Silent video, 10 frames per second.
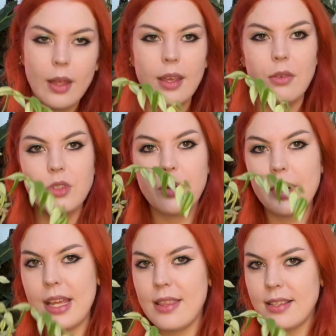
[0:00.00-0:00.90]
It was
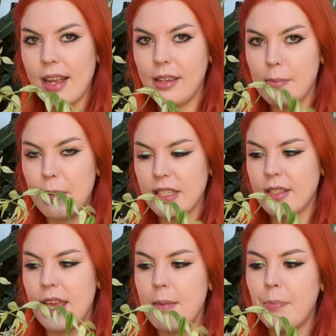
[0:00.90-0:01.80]
already in this hanging
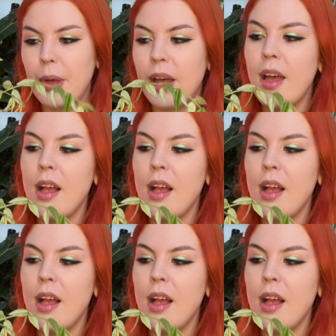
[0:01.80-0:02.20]
basket, but